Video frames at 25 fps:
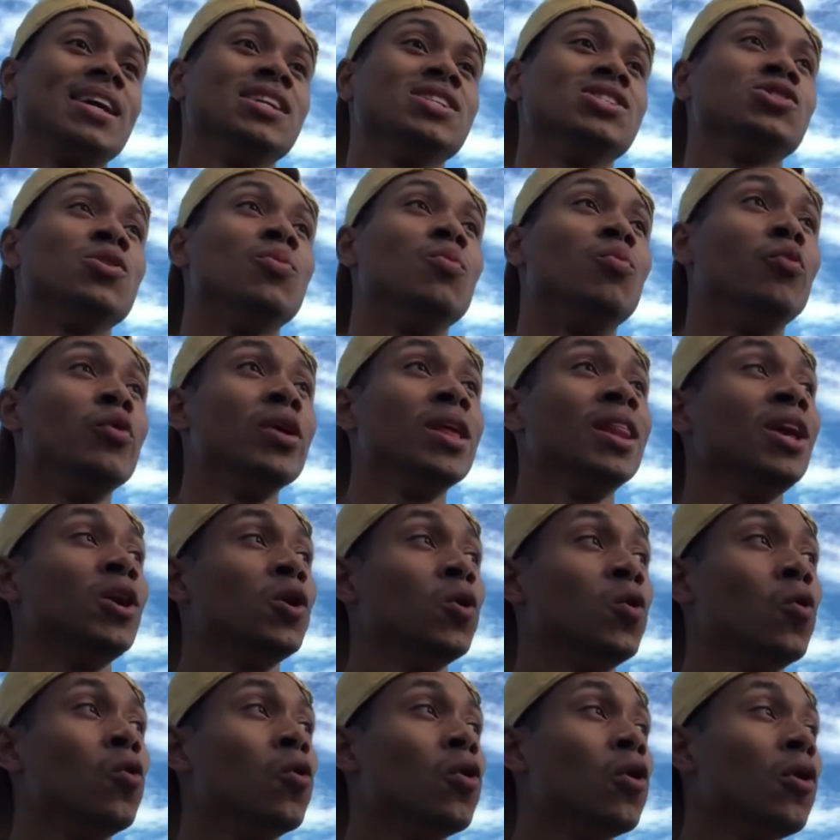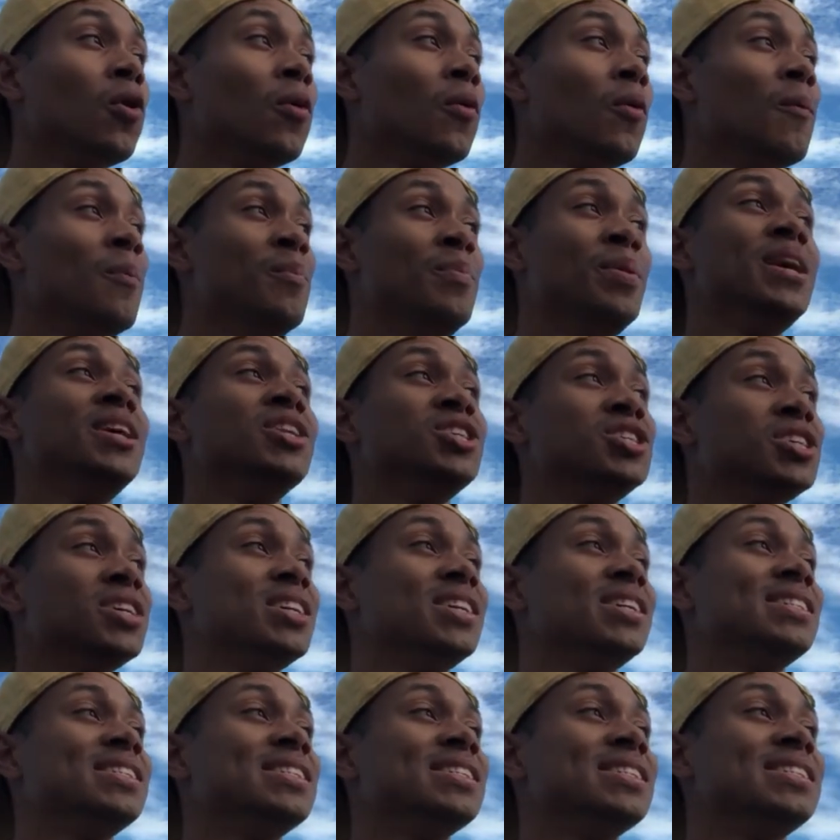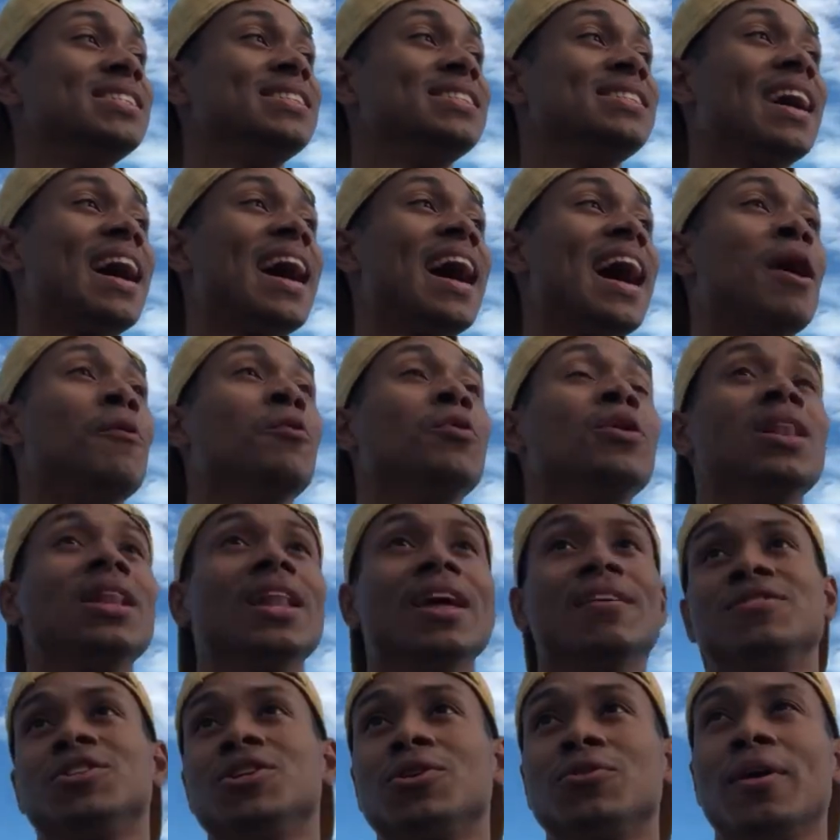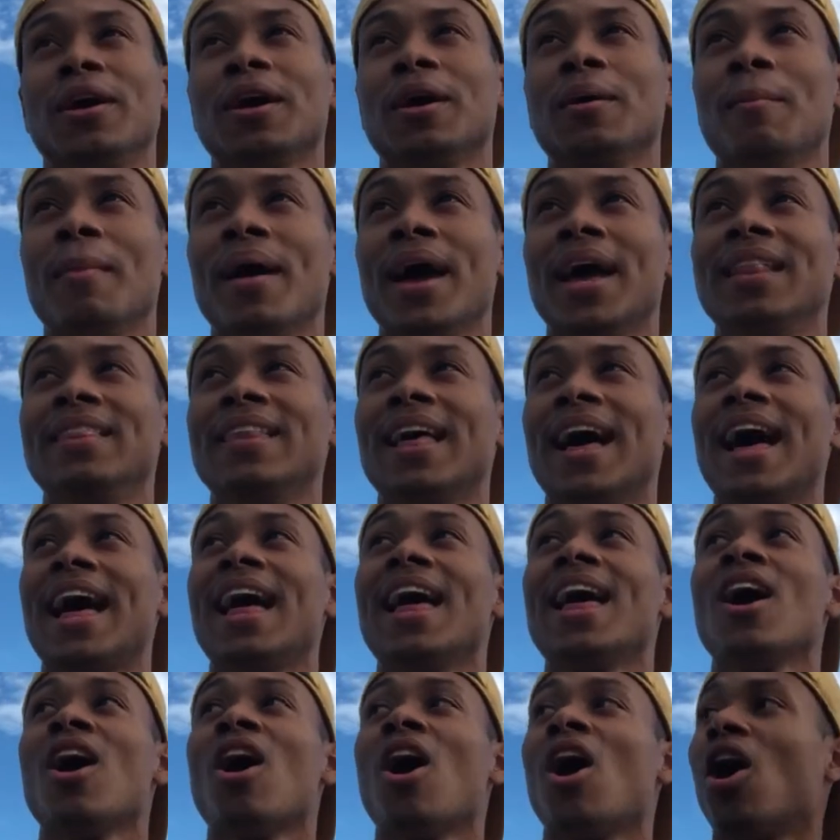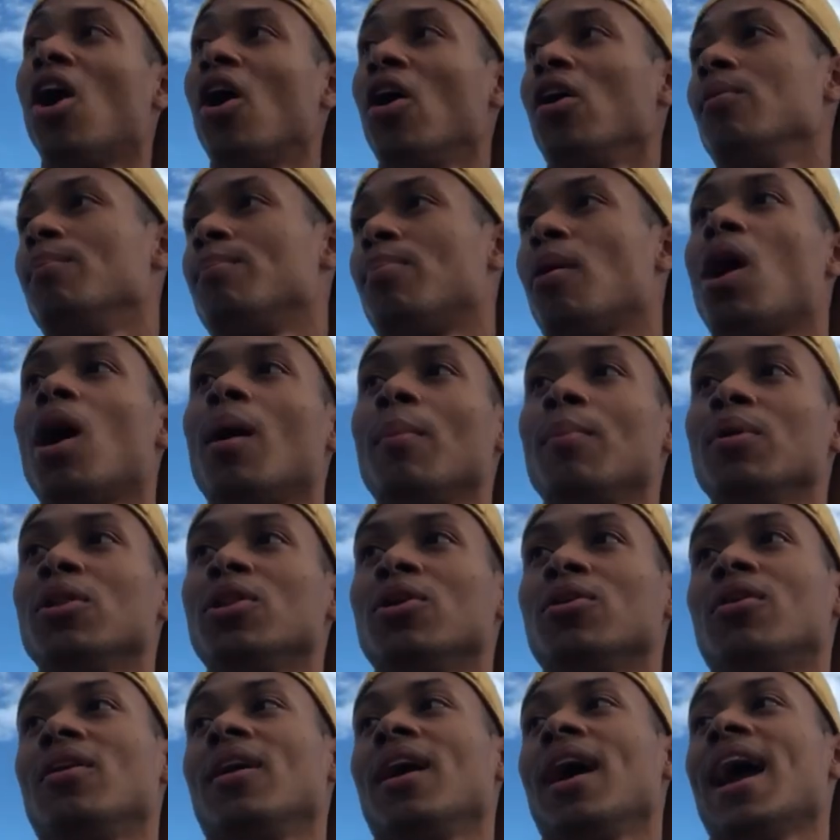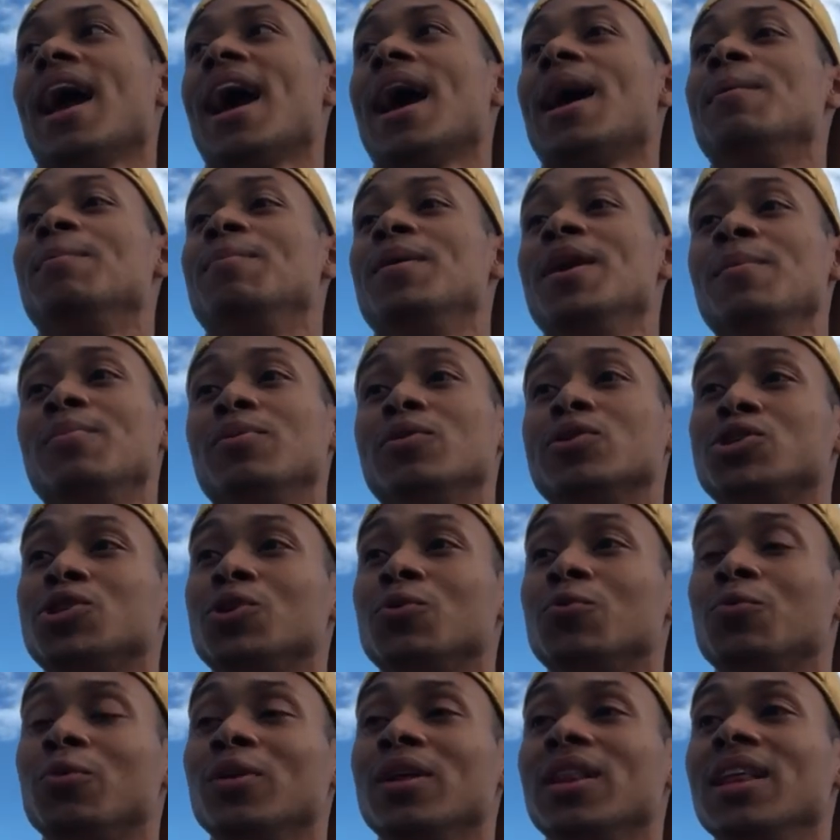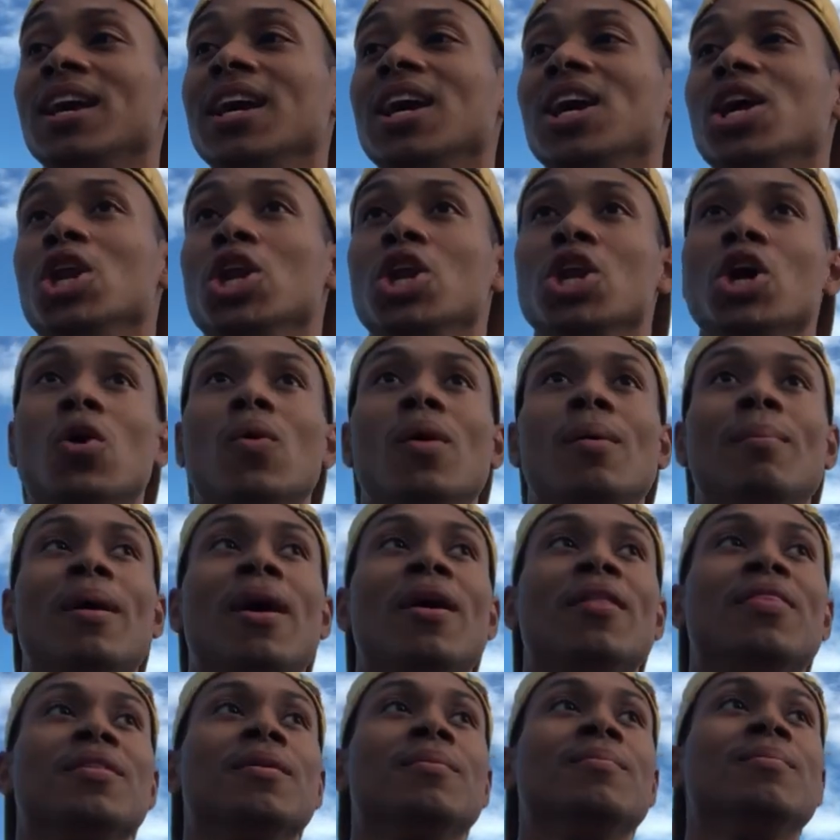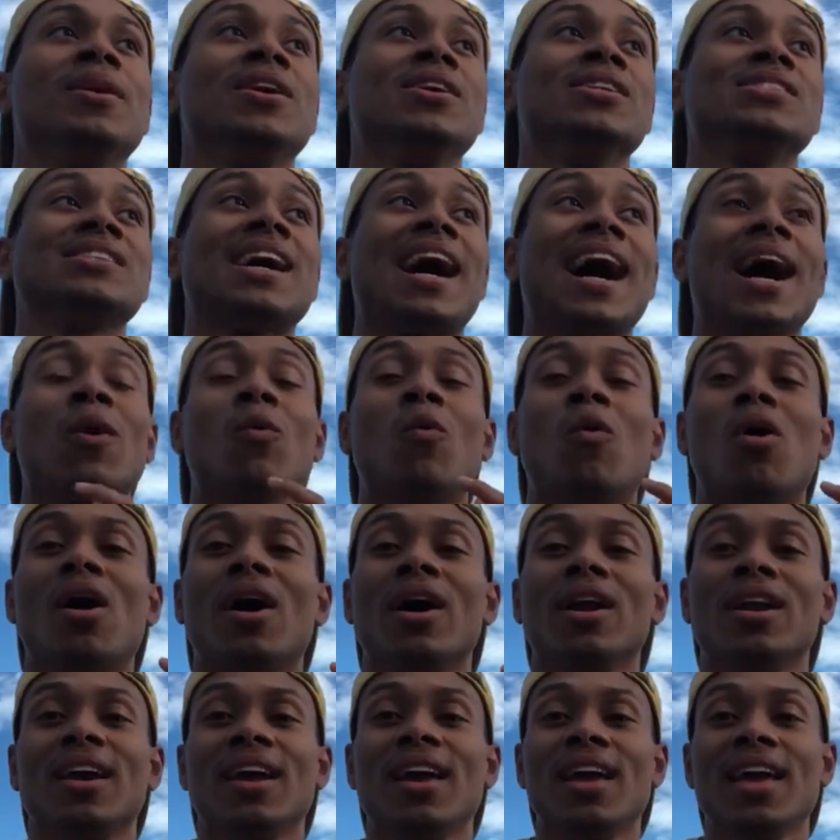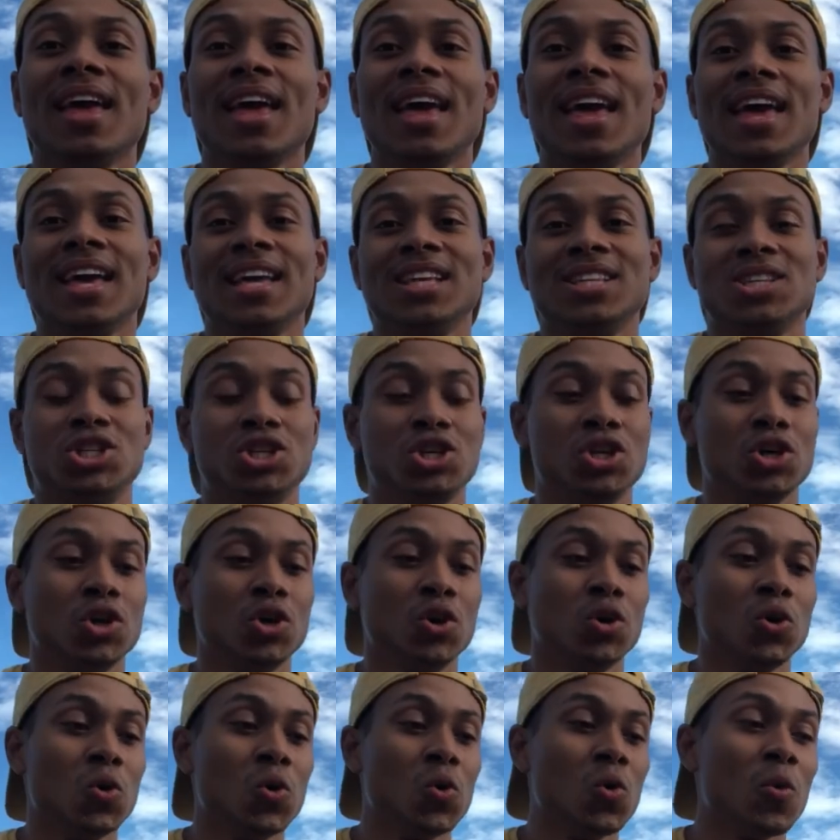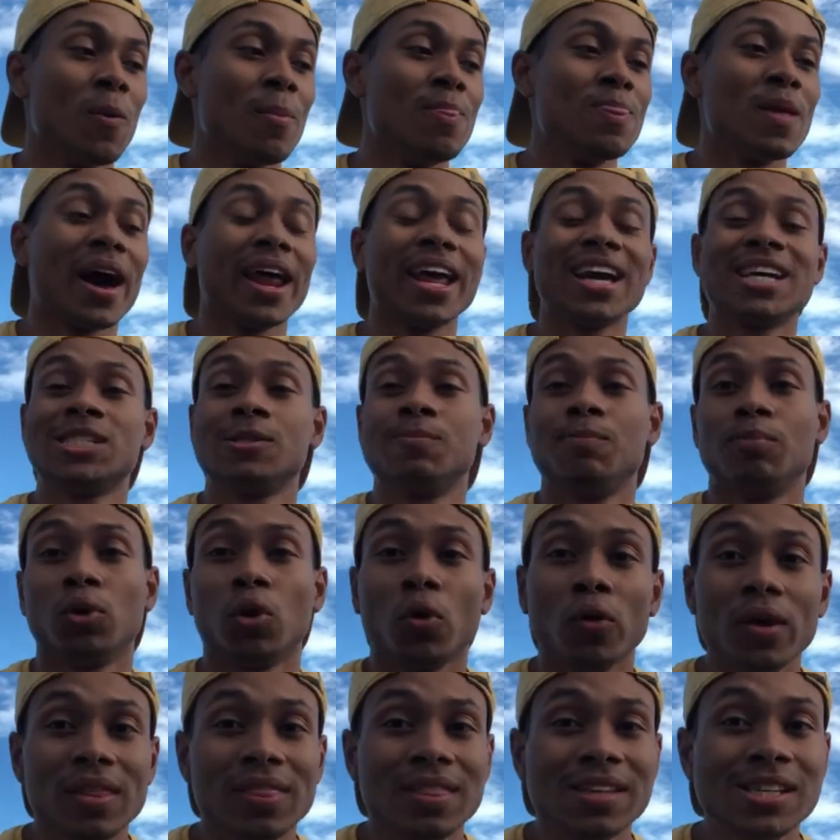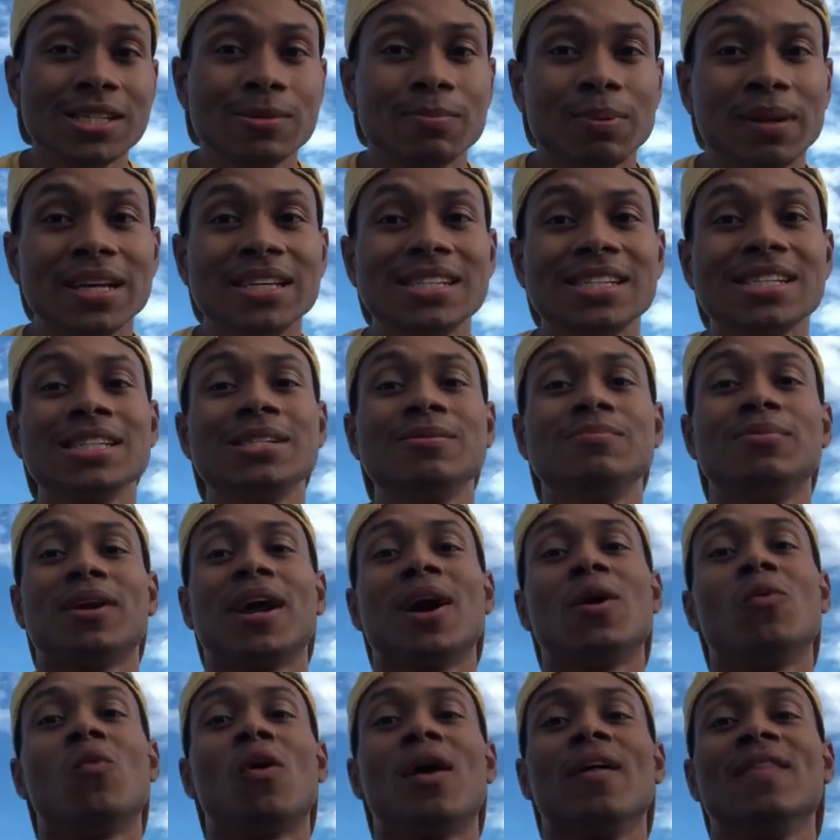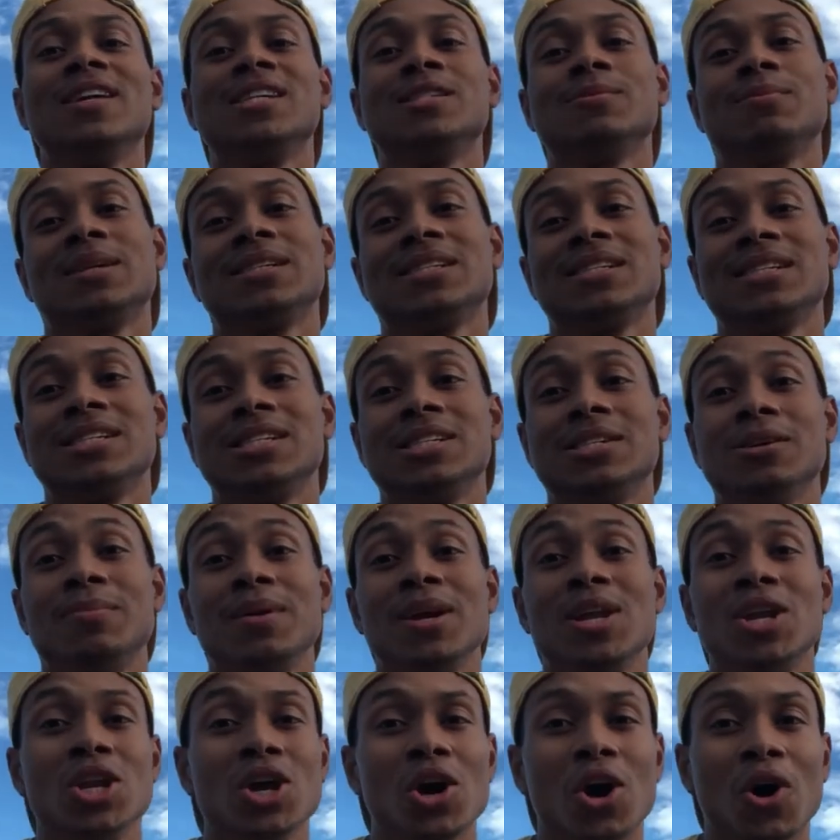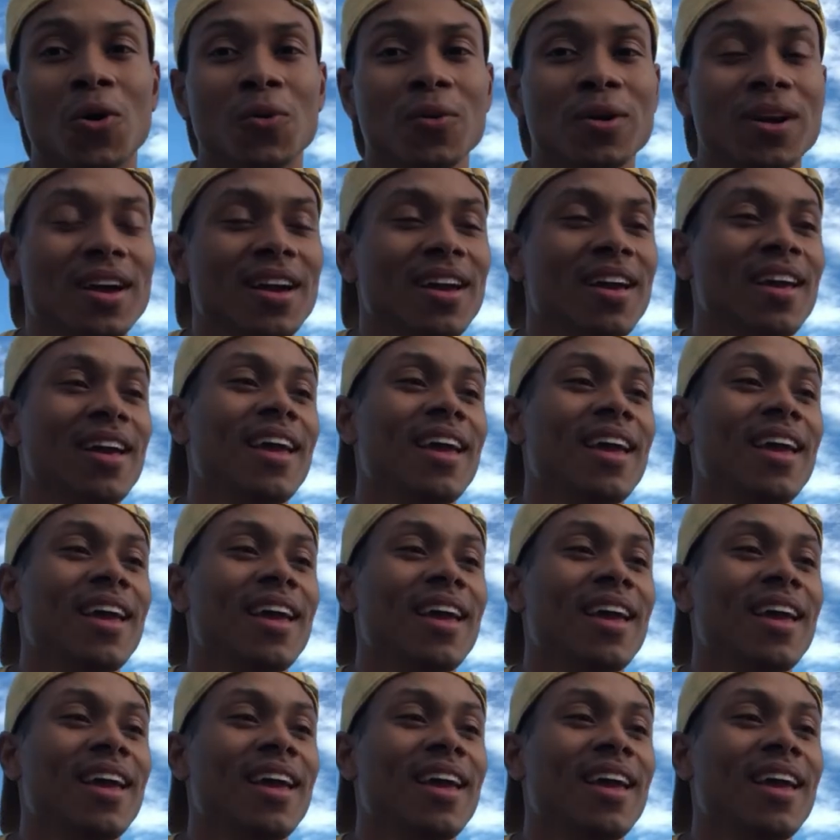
some really cool beaches that I would love to recommend that aren't popular and people should really know about them because I want to not exploit these places, but I want these places to be known